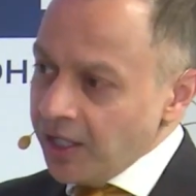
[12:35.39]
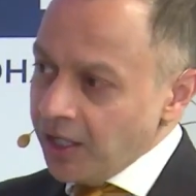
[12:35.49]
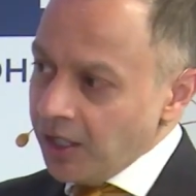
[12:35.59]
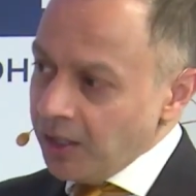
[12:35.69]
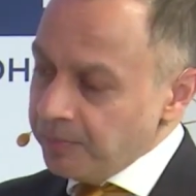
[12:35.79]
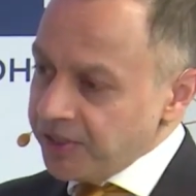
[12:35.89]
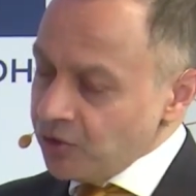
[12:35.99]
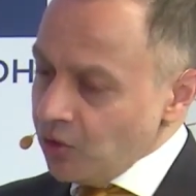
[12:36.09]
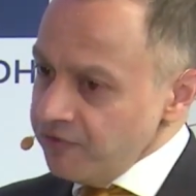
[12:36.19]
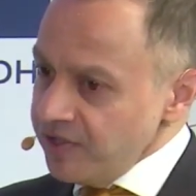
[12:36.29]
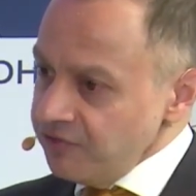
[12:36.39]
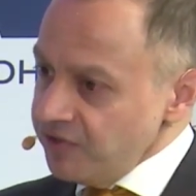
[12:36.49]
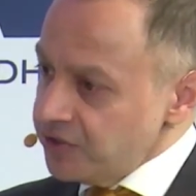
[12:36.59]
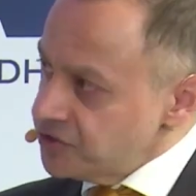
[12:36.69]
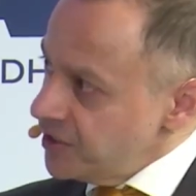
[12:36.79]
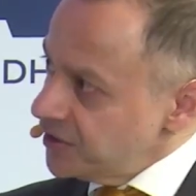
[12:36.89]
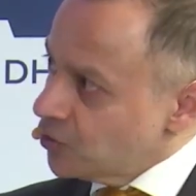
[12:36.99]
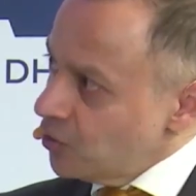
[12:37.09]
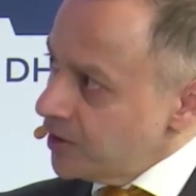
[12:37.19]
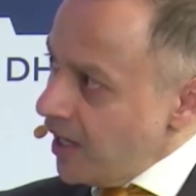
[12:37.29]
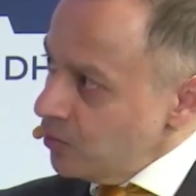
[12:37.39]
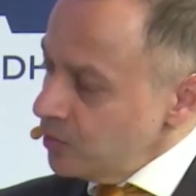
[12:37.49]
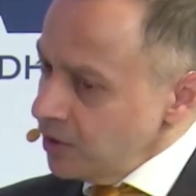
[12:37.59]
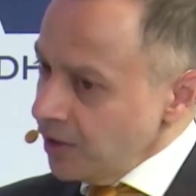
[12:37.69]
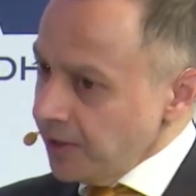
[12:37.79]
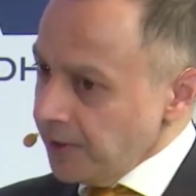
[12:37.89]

But even if interest rates go down,